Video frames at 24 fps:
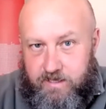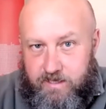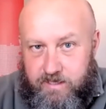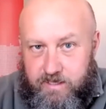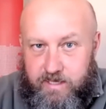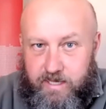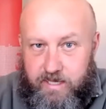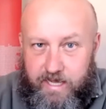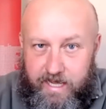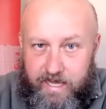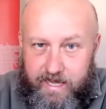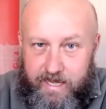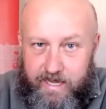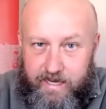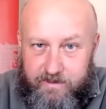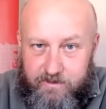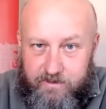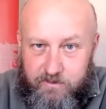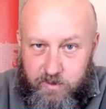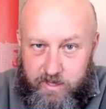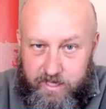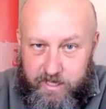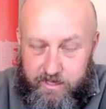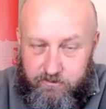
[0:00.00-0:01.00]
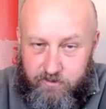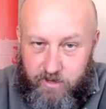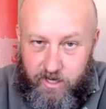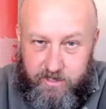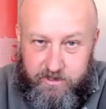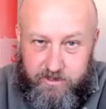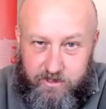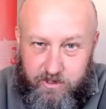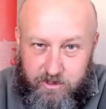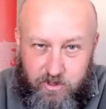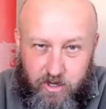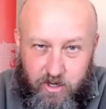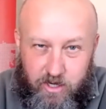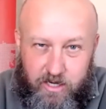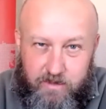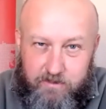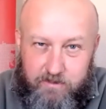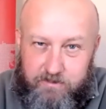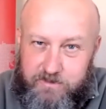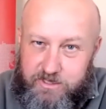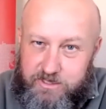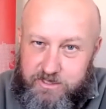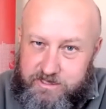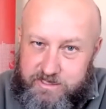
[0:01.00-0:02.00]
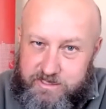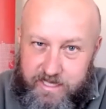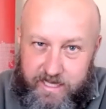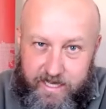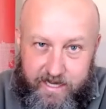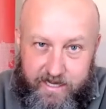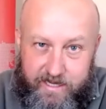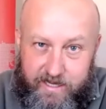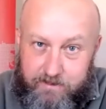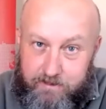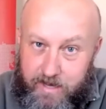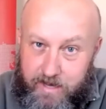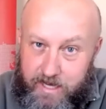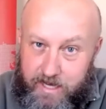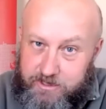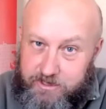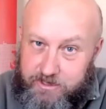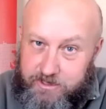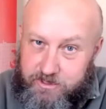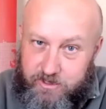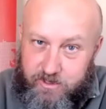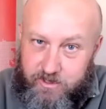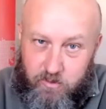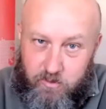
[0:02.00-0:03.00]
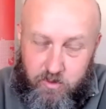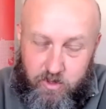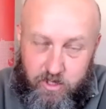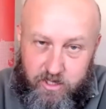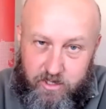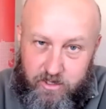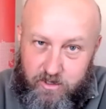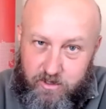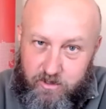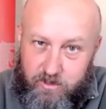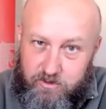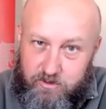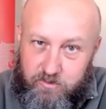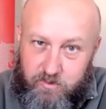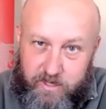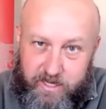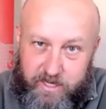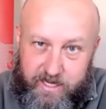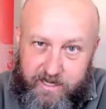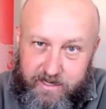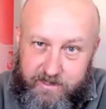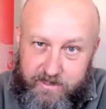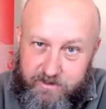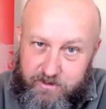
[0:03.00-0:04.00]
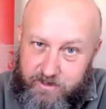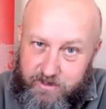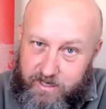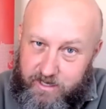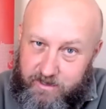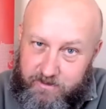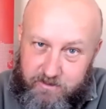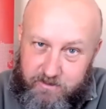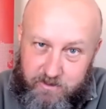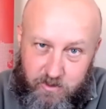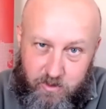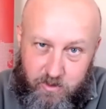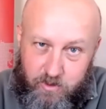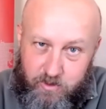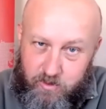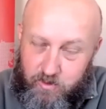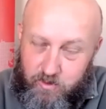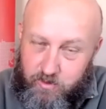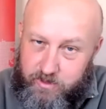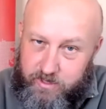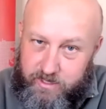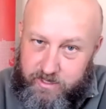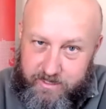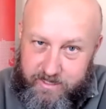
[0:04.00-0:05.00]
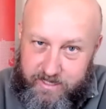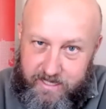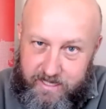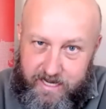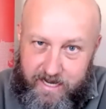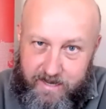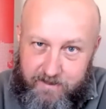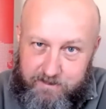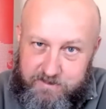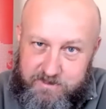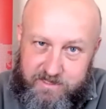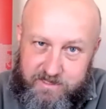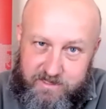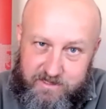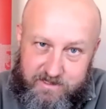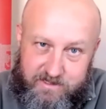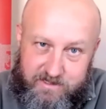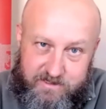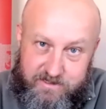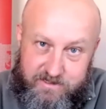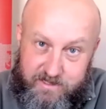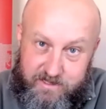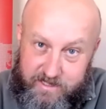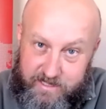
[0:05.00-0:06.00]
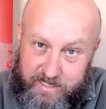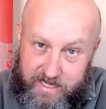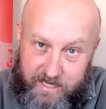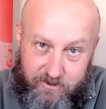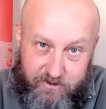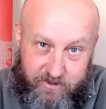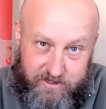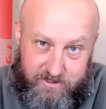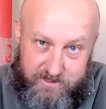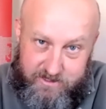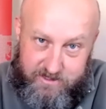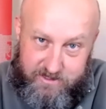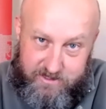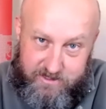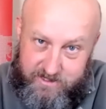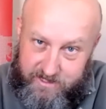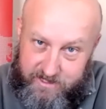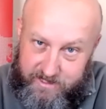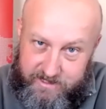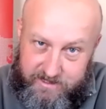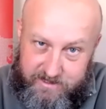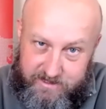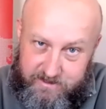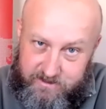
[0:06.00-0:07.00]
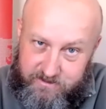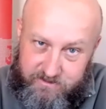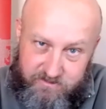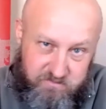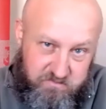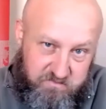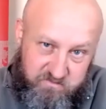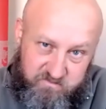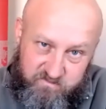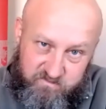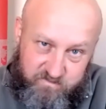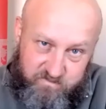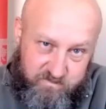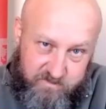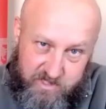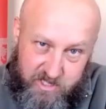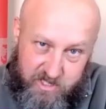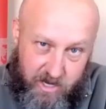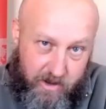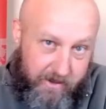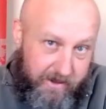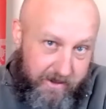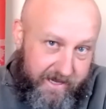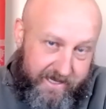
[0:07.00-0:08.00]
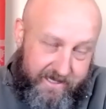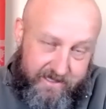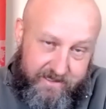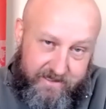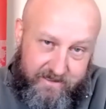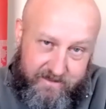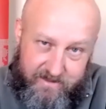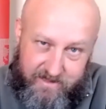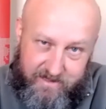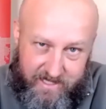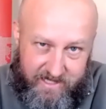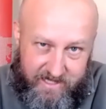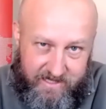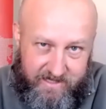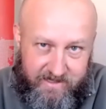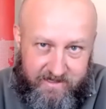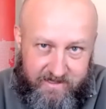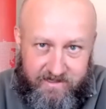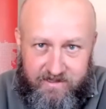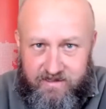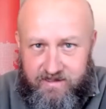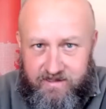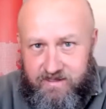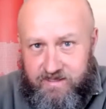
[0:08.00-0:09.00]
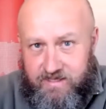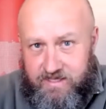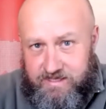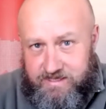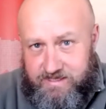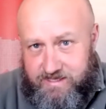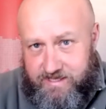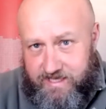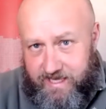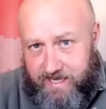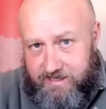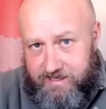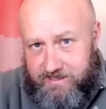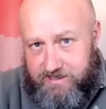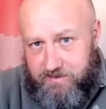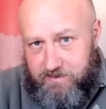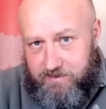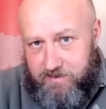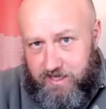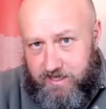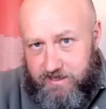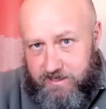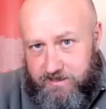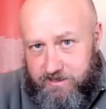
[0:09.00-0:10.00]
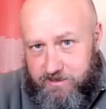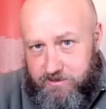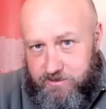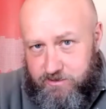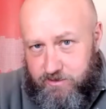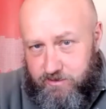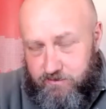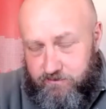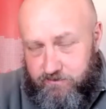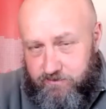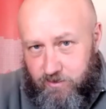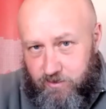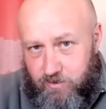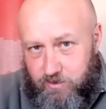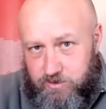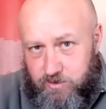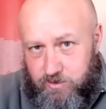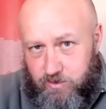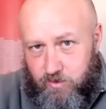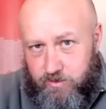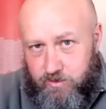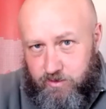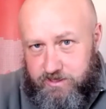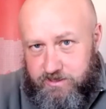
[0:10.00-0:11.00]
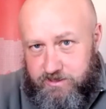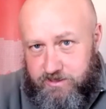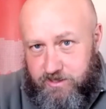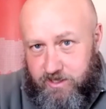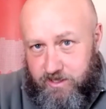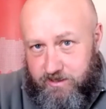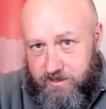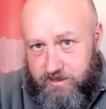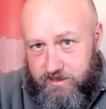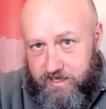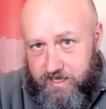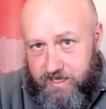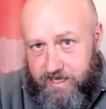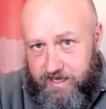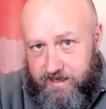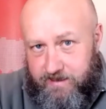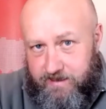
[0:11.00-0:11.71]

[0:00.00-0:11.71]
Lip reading: And we wrote the column to say, imagine a world where, law and order collapses, the currency's going, the state's ability to enforce orders not there.